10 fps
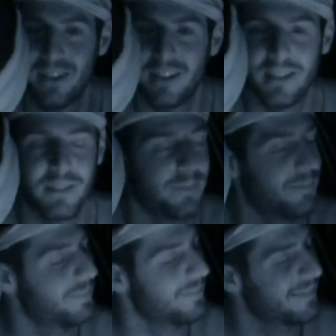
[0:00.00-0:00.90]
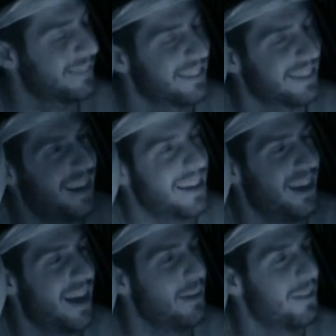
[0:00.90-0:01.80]
Most of my sex stories
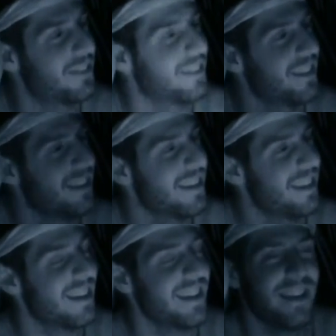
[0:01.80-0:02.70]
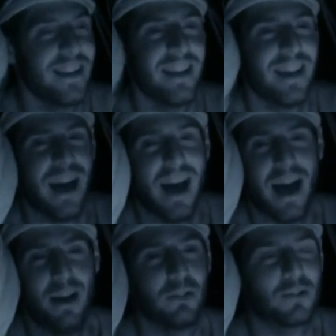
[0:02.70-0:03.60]
usually involve me and a fat
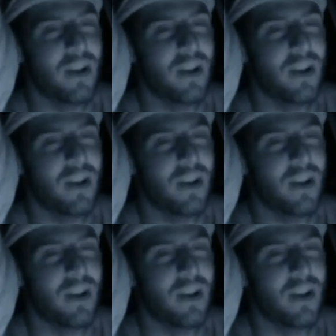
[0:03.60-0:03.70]
girl.